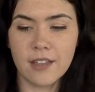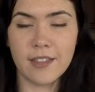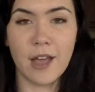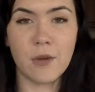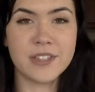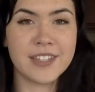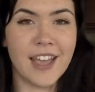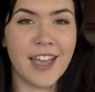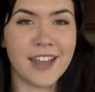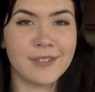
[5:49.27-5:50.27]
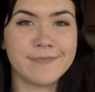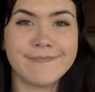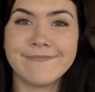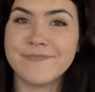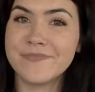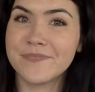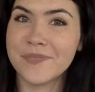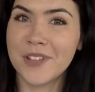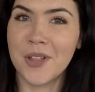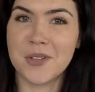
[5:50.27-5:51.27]
That was 10.
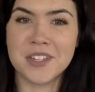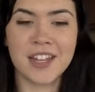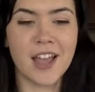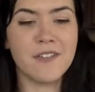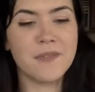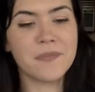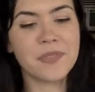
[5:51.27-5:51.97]
Close enough.